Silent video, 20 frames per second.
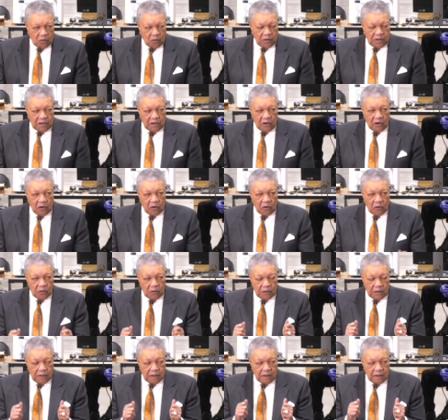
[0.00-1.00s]
We
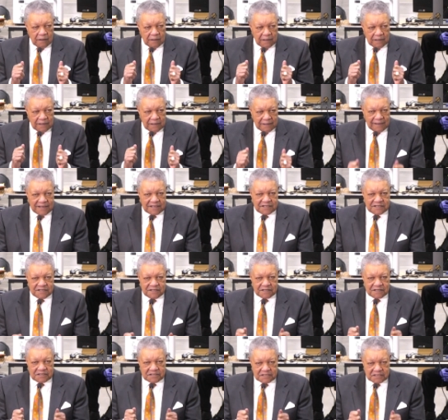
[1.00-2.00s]
hold
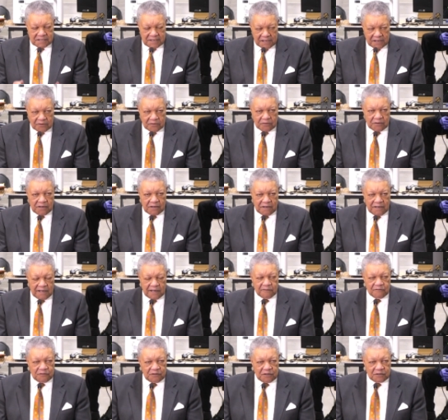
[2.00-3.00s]
elections sacred
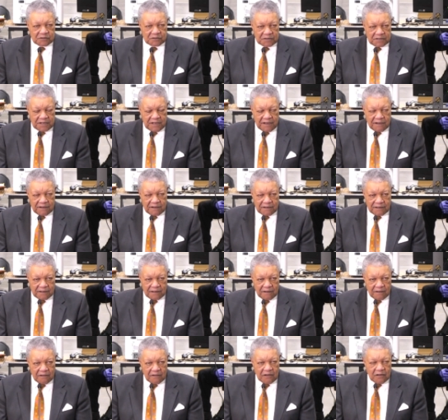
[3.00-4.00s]
in Fulton
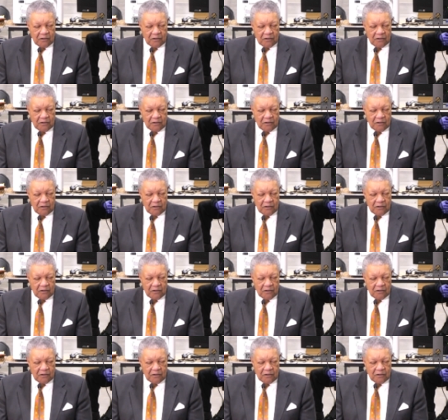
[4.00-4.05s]
County.